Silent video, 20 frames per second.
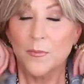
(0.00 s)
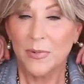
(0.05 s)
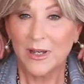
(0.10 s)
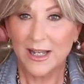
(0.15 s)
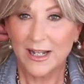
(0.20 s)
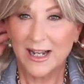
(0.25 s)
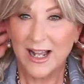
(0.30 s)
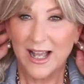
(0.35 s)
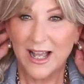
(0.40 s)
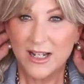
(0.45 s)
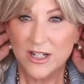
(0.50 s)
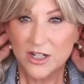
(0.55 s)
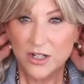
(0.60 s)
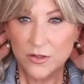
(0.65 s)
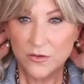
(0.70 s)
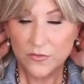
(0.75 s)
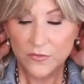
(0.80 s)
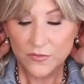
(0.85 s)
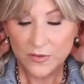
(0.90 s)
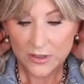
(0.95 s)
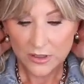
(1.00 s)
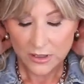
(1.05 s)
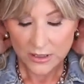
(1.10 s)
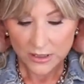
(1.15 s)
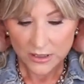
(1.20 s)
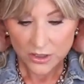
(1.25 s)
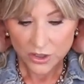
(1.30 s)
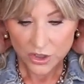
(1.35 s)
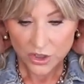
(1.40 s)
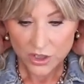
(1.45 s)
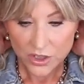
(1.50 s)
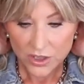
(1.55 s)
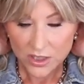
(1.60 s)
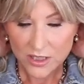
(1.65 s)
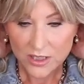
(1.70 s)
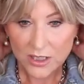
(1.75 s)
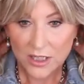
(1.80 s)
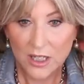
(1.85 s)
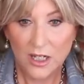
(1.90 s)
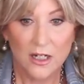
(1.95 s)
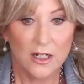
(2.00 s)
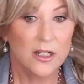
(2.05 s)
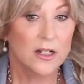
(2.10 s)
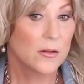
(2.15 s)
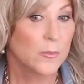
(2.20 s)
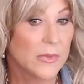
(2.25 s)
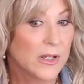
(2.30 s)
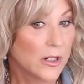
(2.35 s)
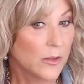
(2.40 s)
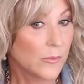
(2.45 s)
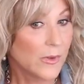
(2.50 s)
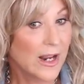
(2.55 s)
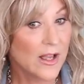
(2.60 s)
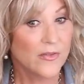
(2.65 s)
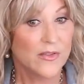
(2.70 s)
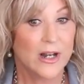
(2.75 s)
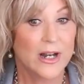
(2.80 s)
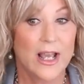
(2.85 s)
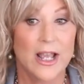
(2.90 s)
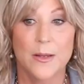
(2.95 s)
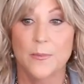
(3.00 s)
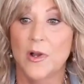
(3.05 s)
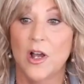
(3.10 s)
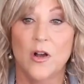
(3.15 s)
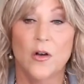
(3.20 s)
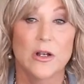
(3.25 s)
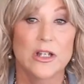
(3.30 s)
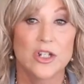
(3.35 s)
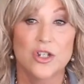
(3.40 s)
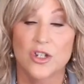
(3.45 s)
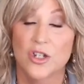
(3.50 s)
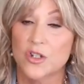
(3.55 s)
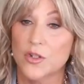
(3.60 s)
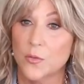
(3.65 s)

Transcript: But I do feel it just a little bit around the nape. I always